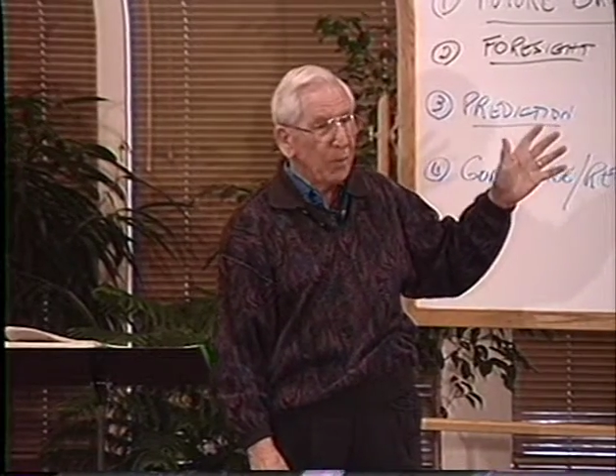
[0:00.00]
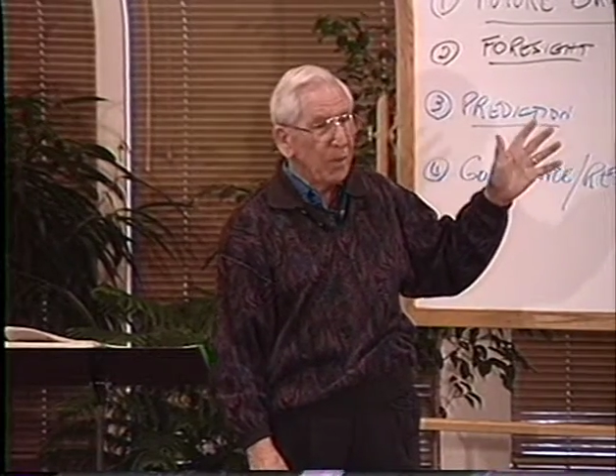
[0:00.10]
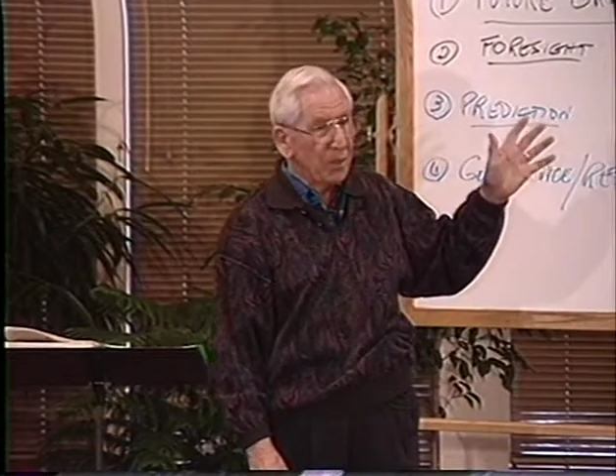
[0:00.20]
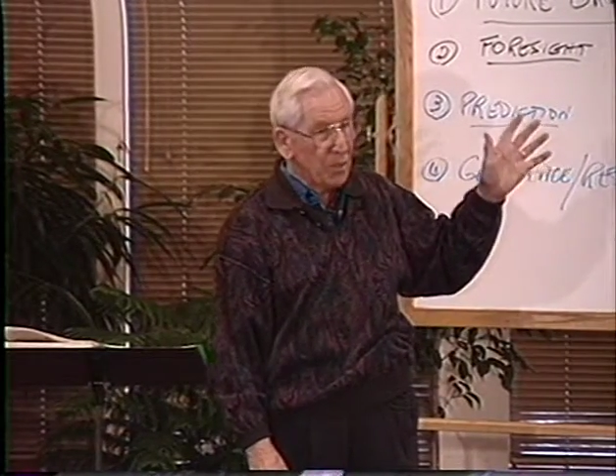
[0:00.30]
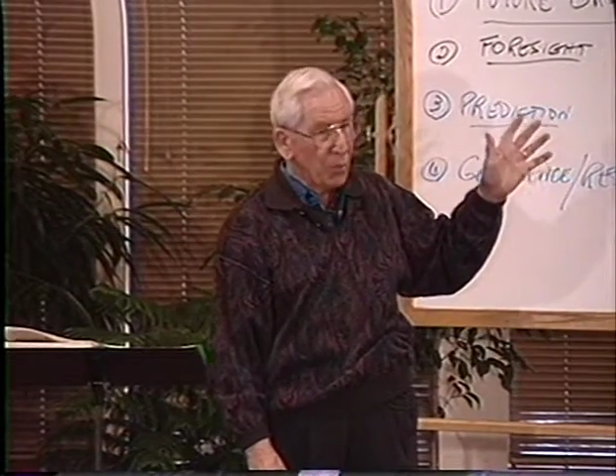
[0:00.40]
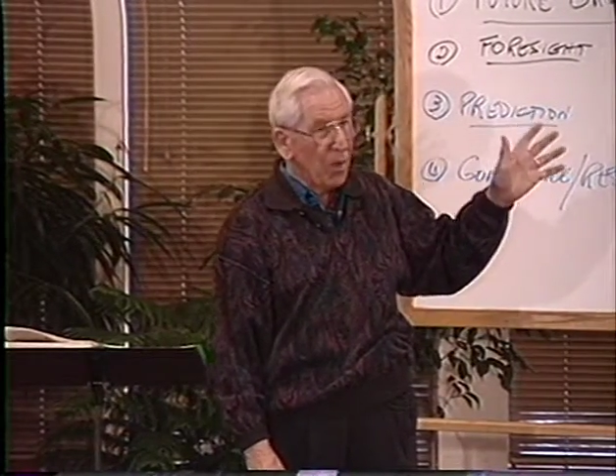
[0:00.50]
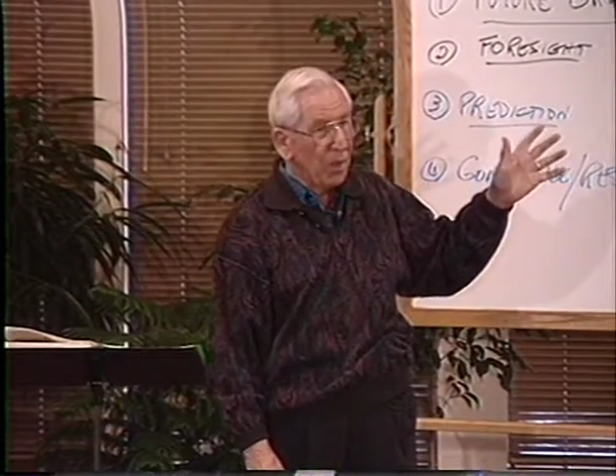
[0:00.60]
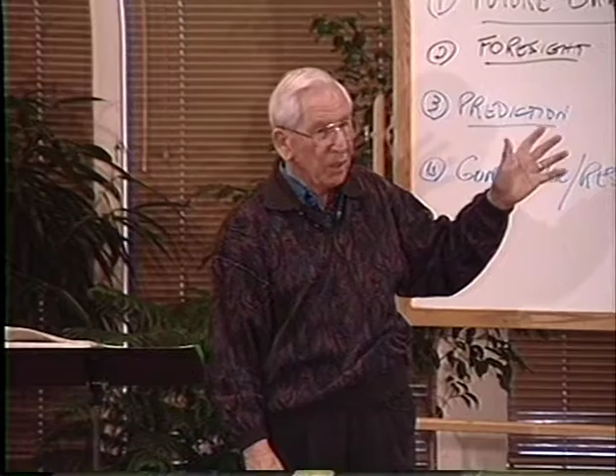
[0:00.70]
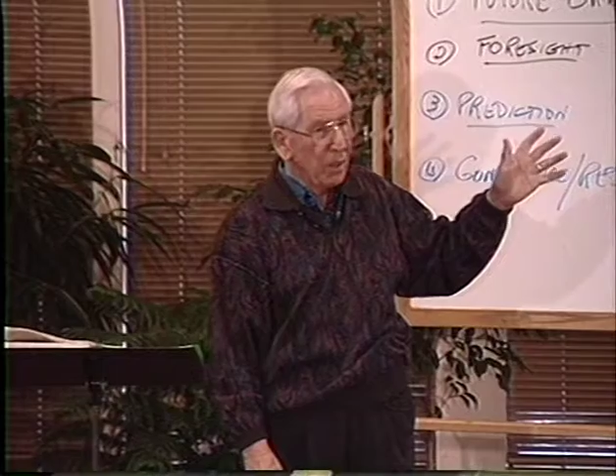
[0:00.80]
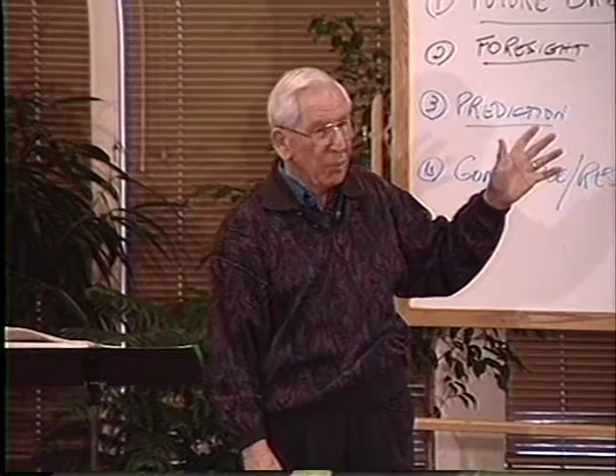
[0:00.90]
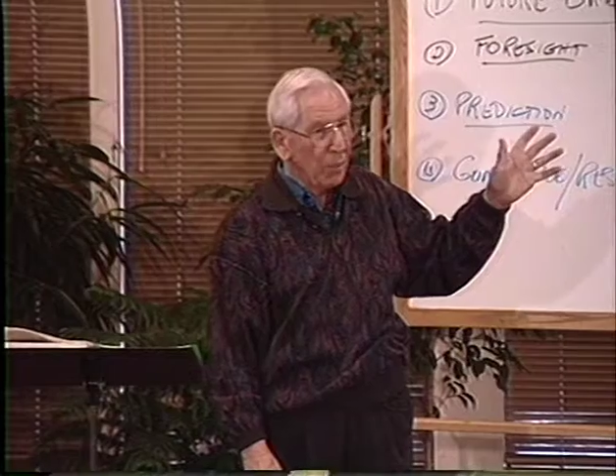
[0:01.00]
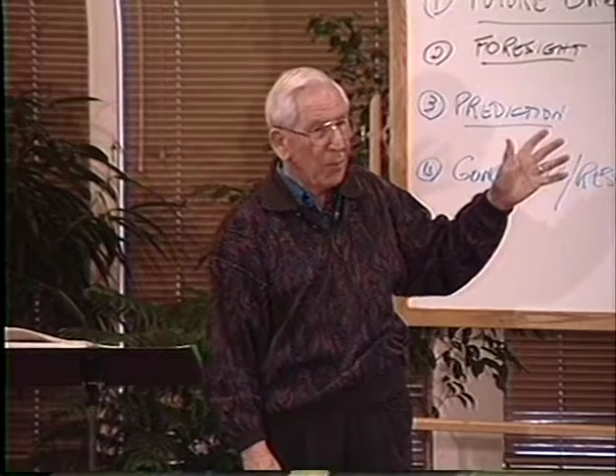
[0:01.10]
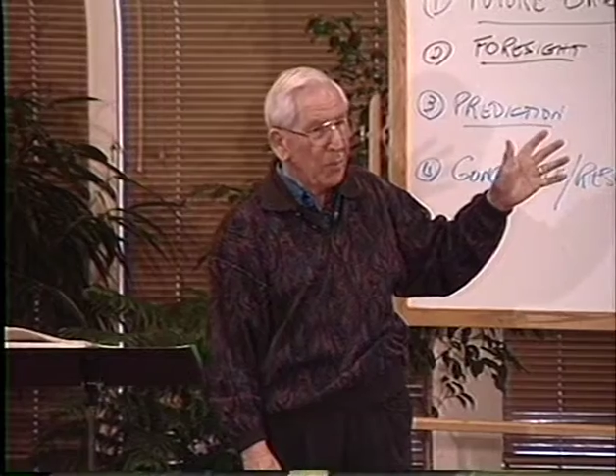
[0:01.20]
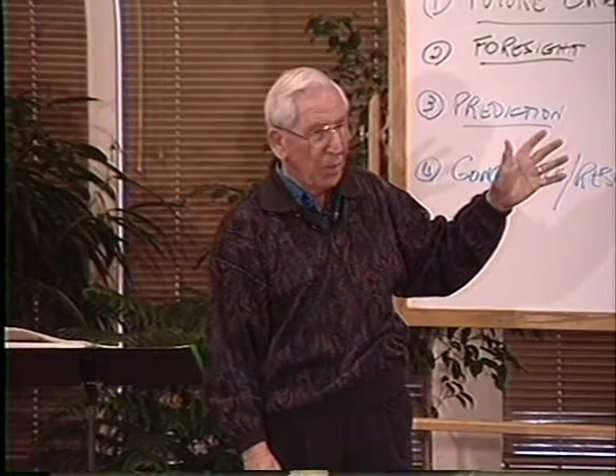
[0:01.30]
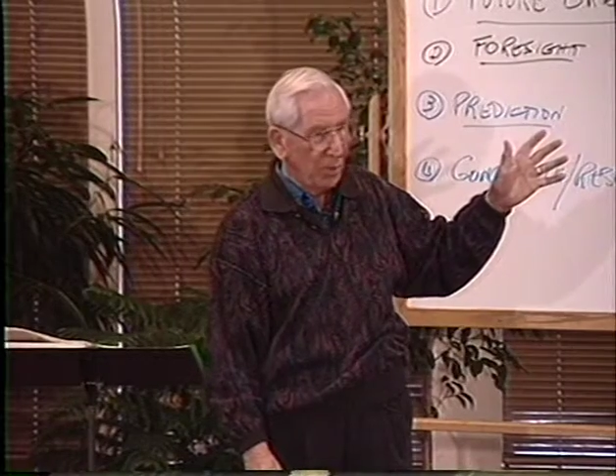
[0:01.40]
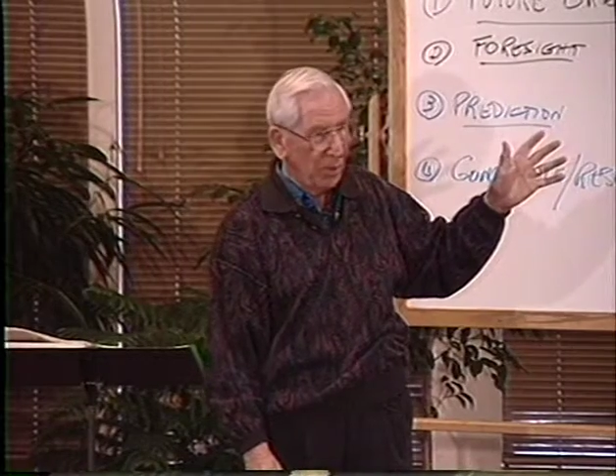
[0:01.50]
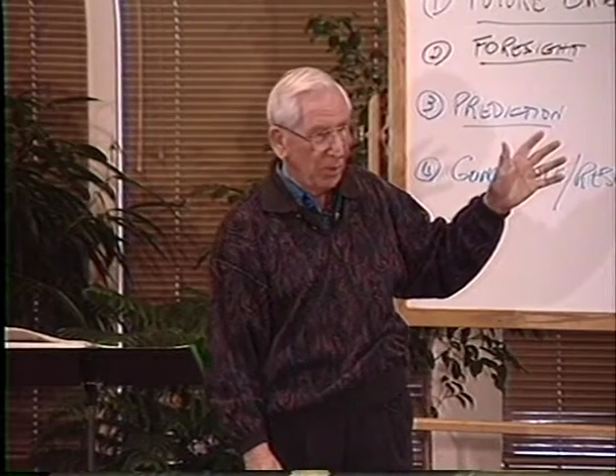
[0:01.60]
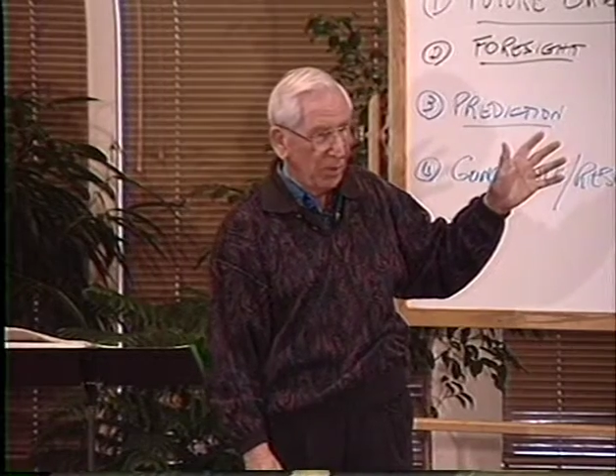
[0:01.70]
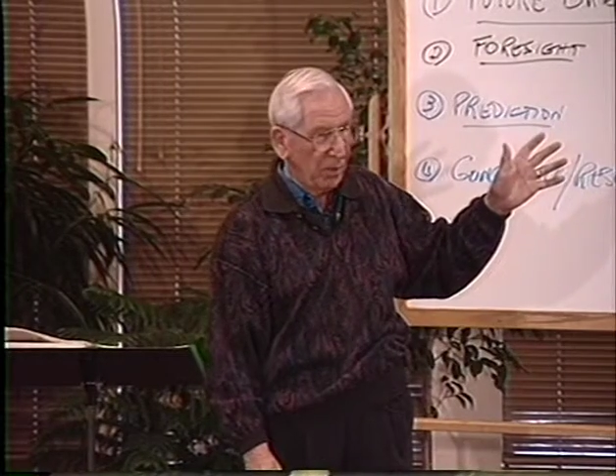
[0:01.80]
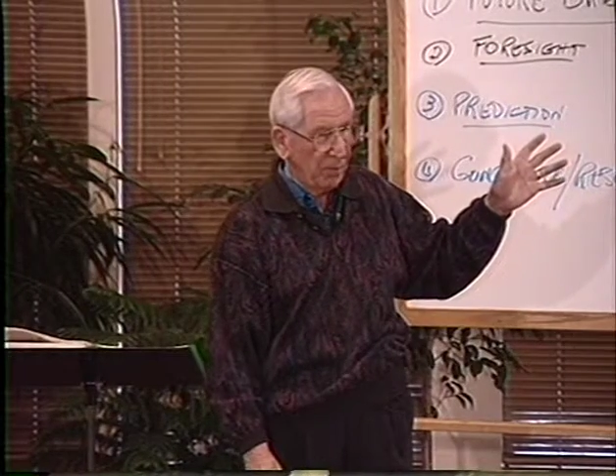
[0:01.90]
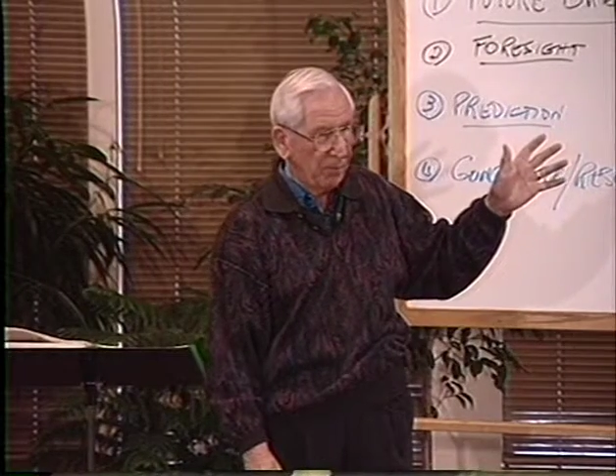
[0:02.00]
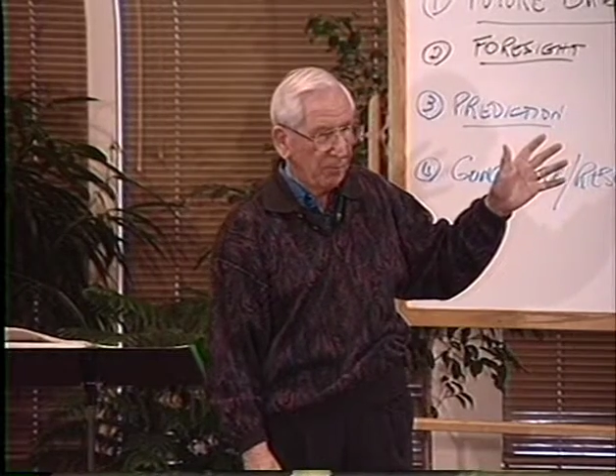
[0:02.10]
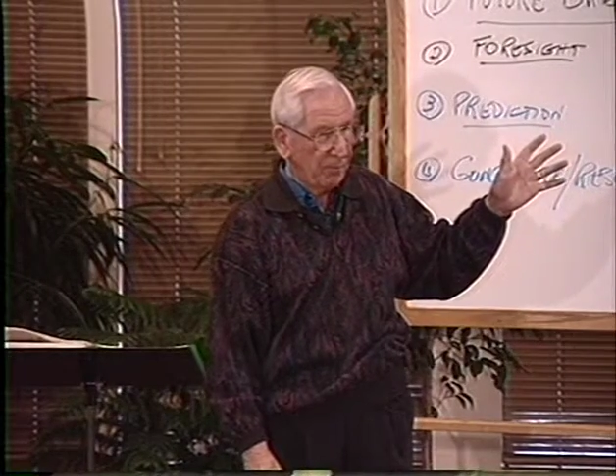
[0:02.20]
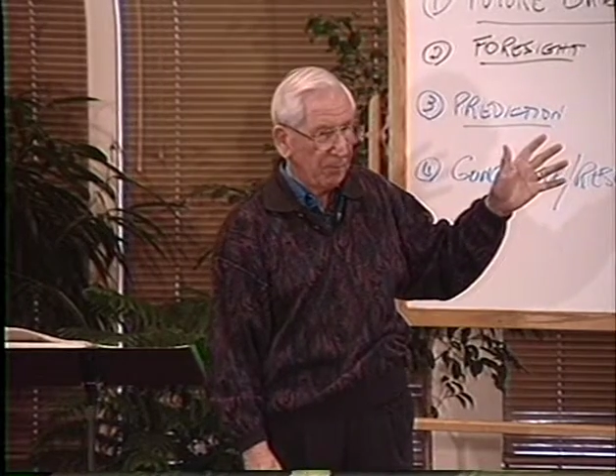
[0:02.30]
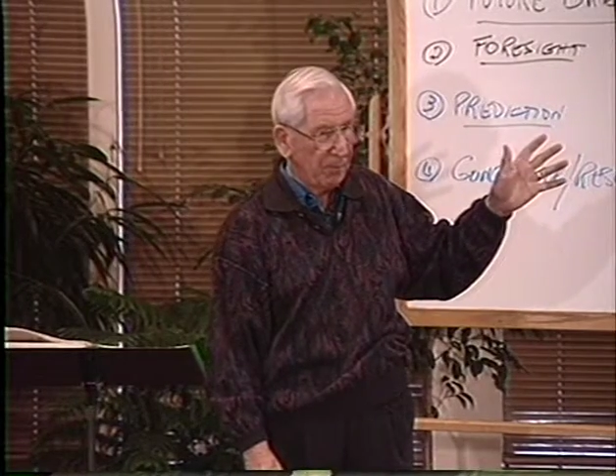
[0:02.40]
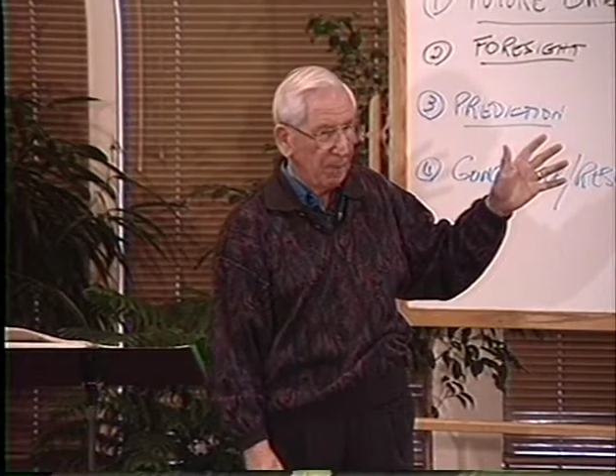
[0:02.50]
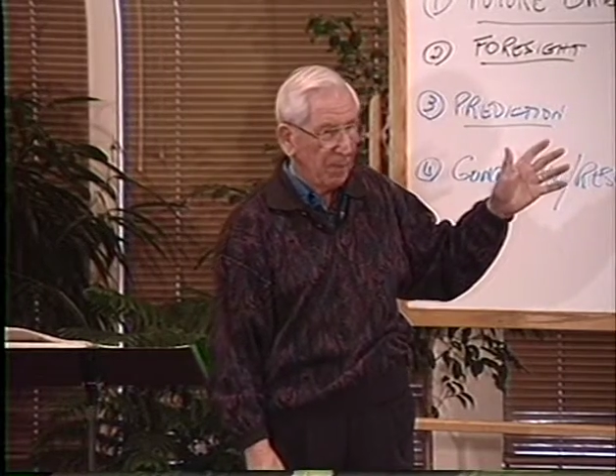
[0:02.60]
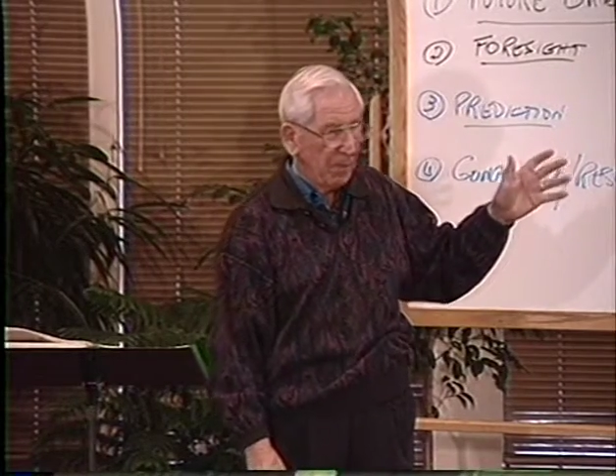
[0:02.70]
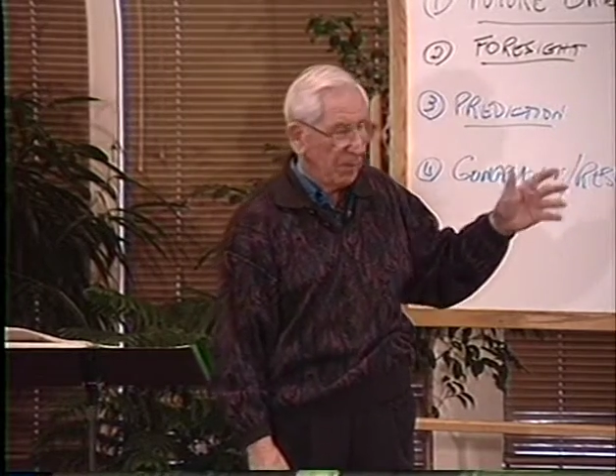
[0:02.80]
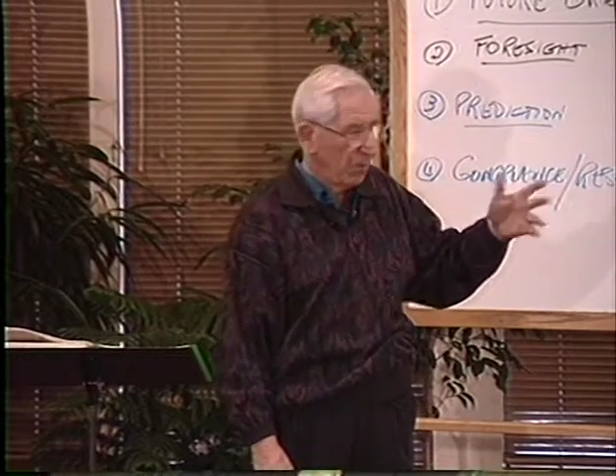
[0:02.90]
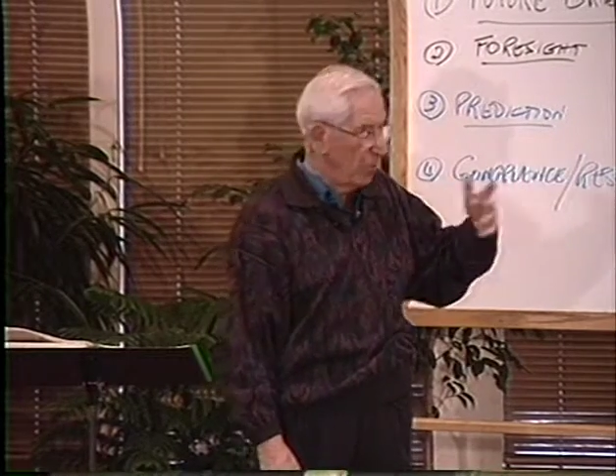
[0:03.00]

but as to when to go public with it, see? So